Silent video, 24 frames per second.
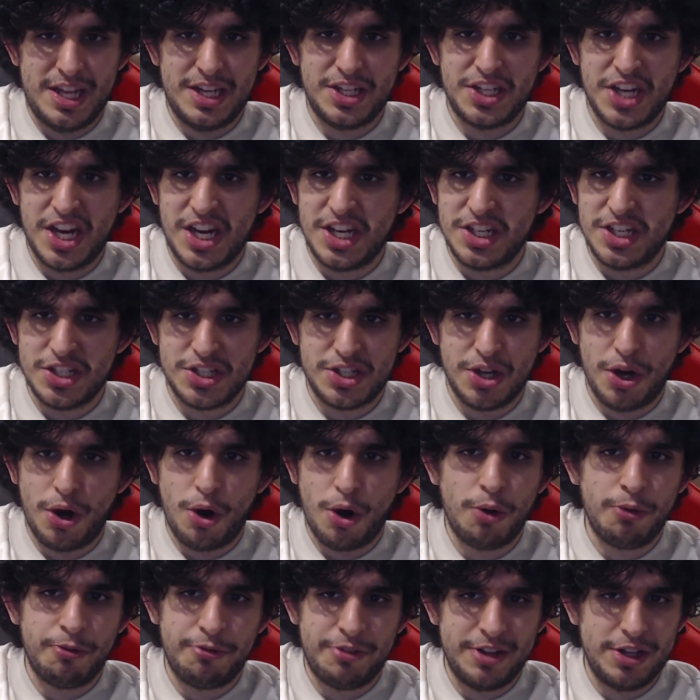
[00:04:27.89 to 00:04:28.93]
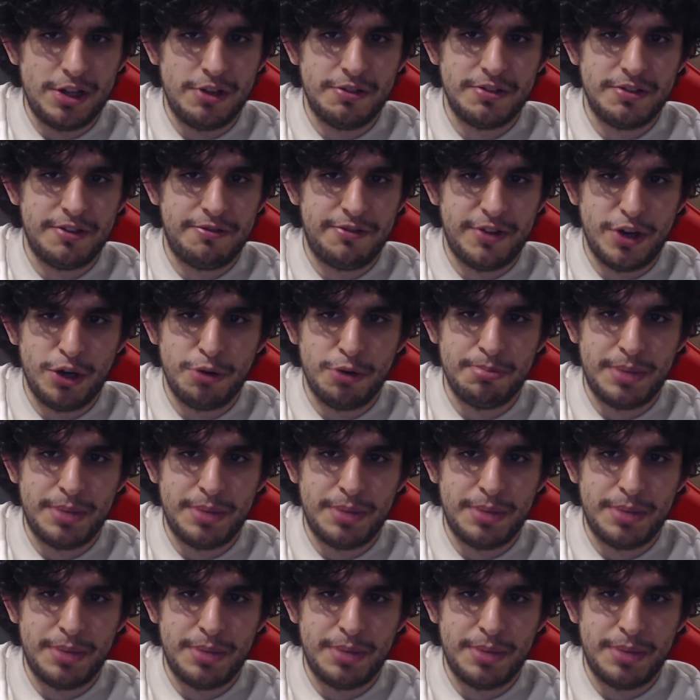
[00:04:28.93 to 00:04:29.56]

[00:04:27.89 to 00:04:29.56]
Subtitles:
changes the whole feel of the film,